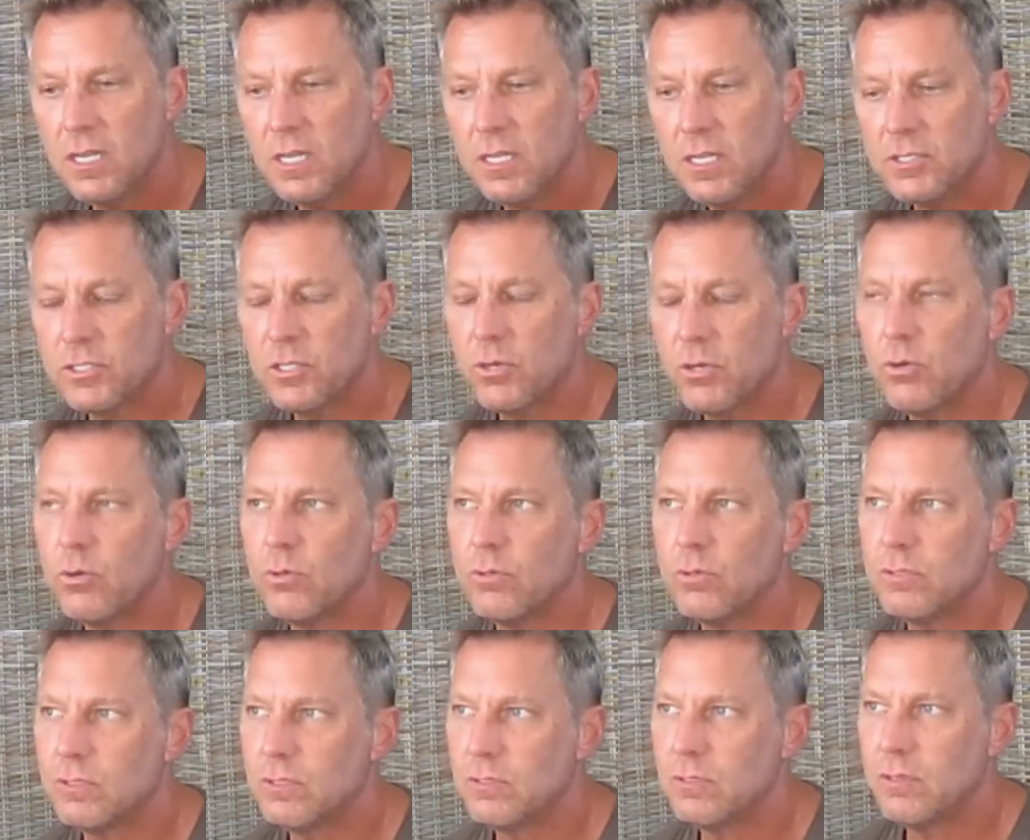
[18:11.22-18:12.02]

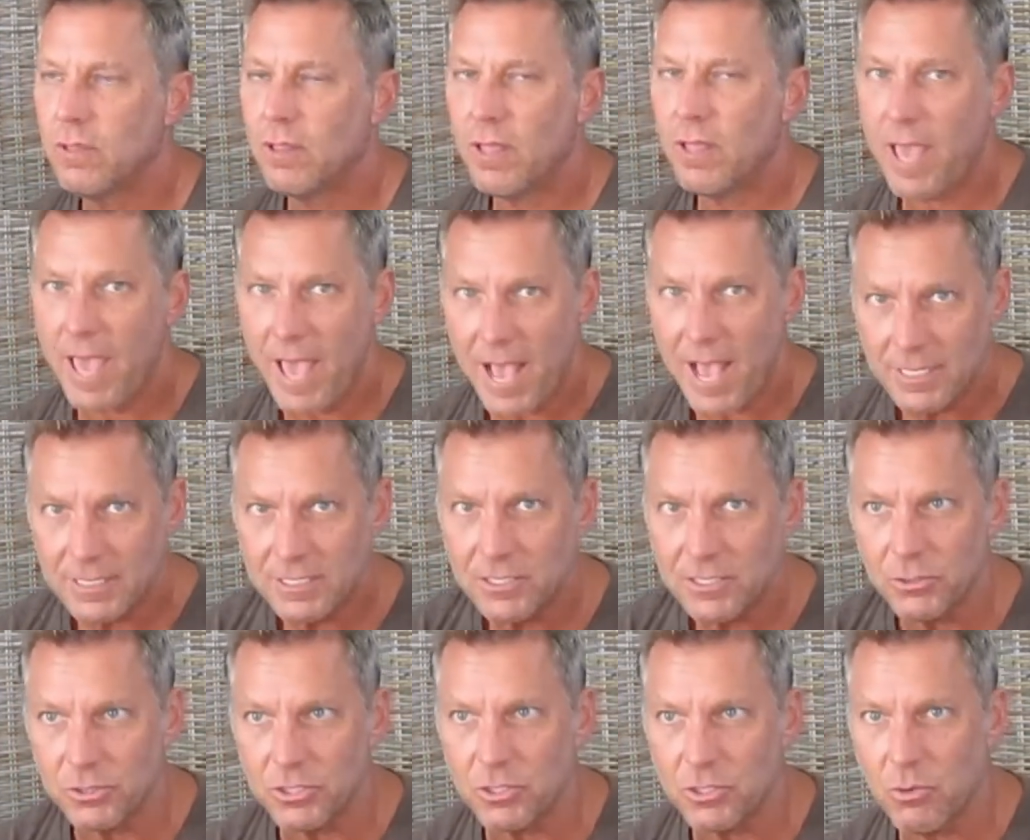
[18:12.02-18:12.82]
So ask
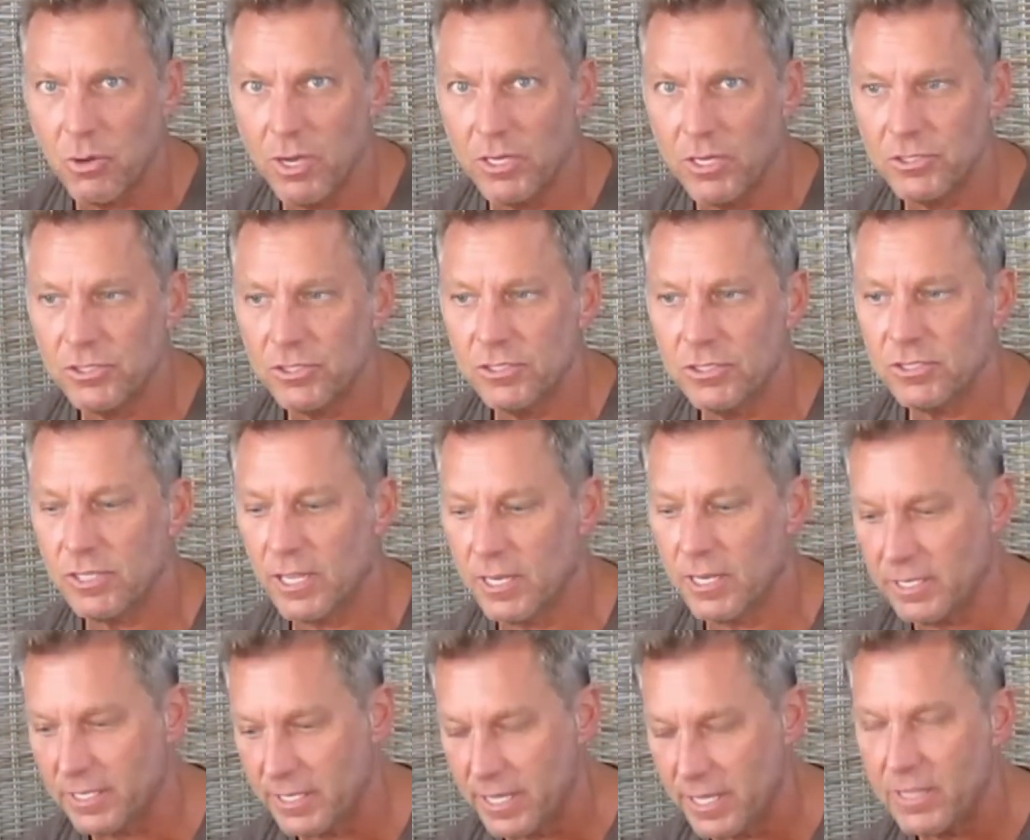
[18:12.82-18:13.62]
those questions
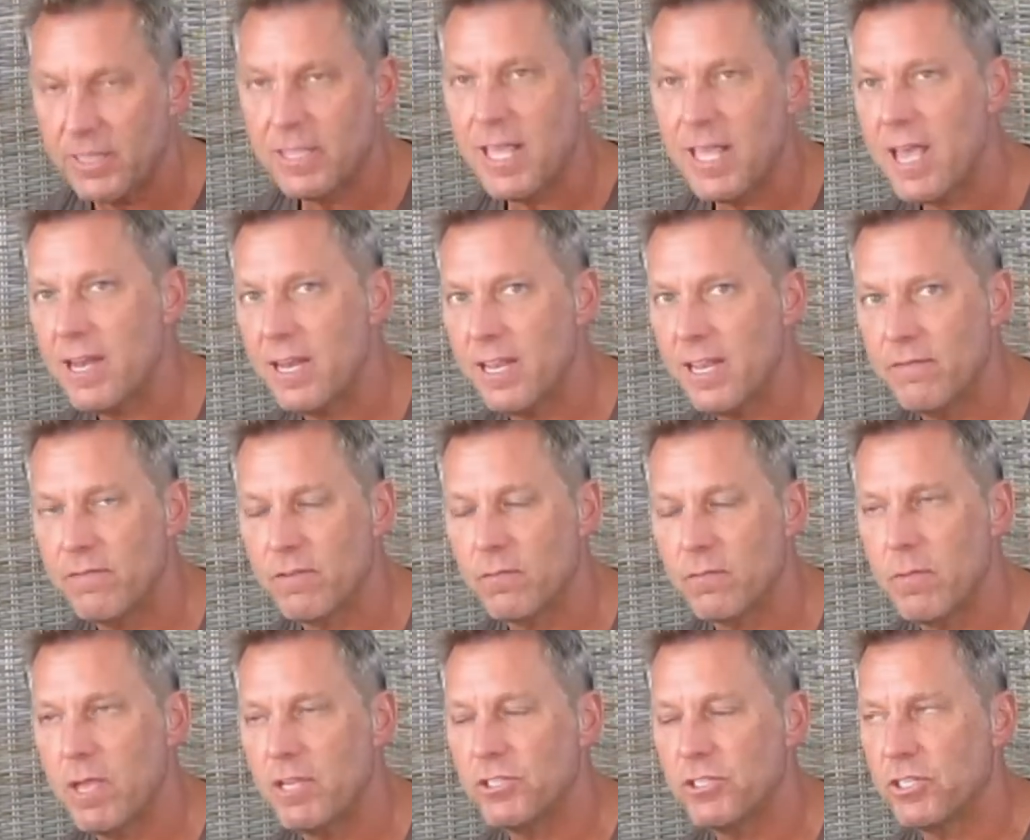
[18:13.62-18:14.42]
and get that
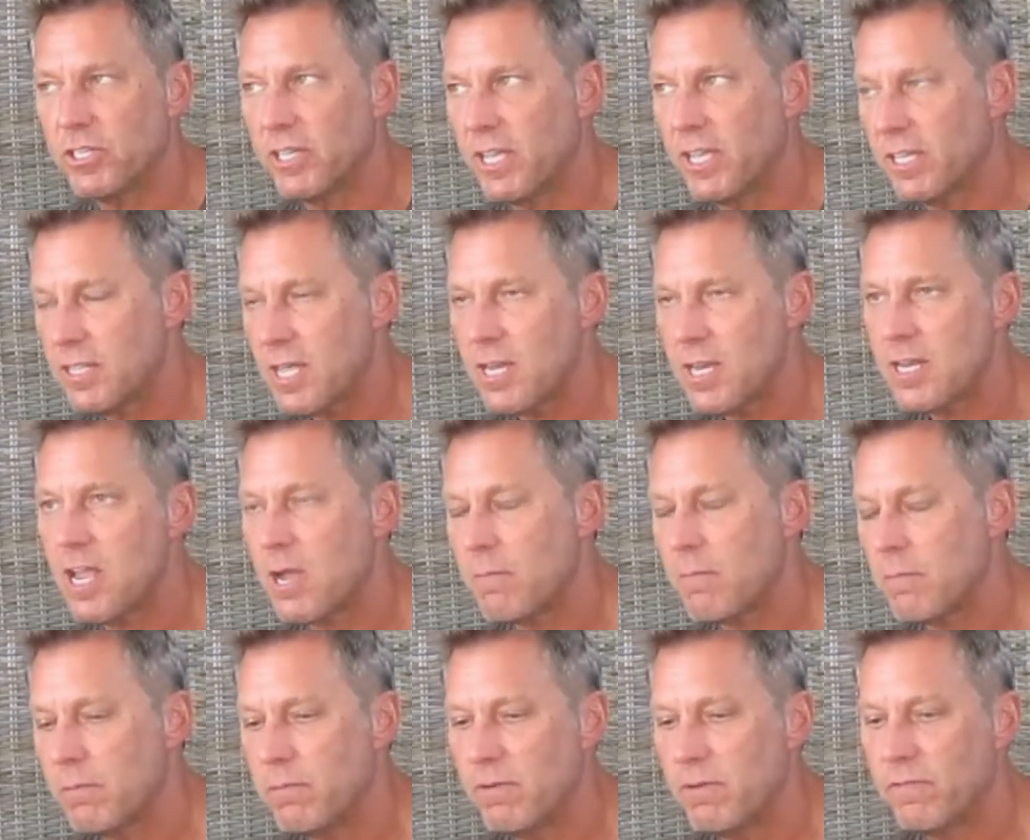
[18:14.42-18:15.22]
information, get that
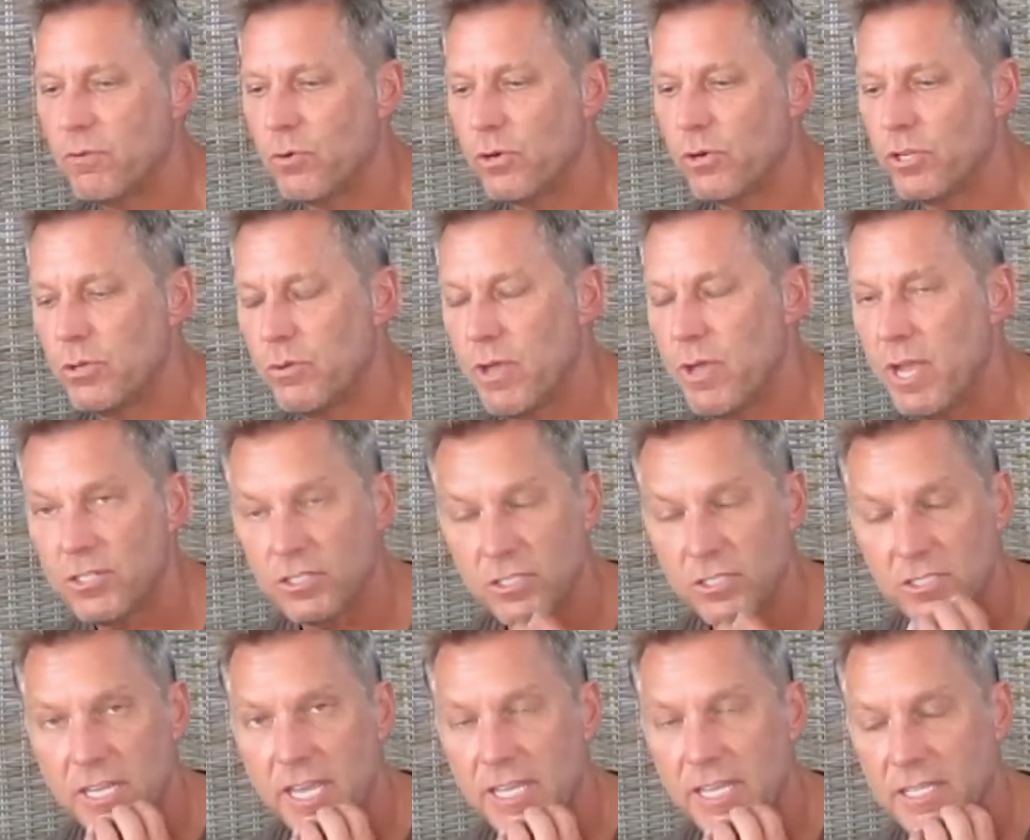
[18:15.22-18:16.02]
number before you
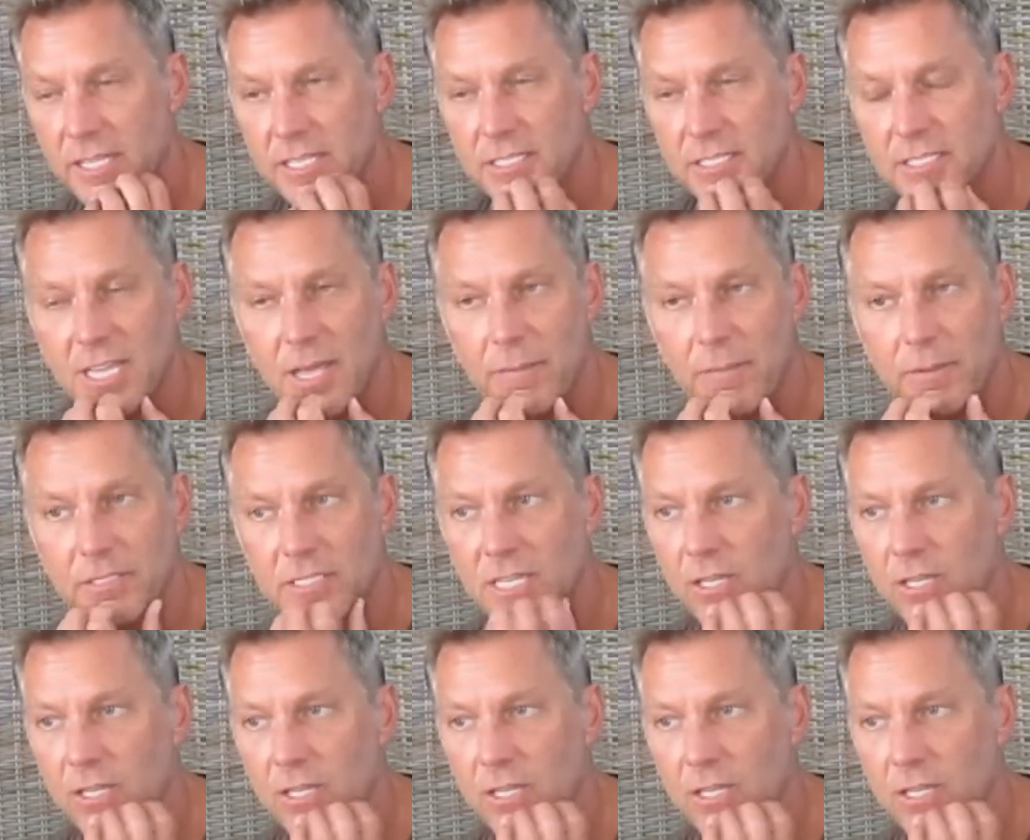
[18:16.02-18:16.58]
actually take the assignment.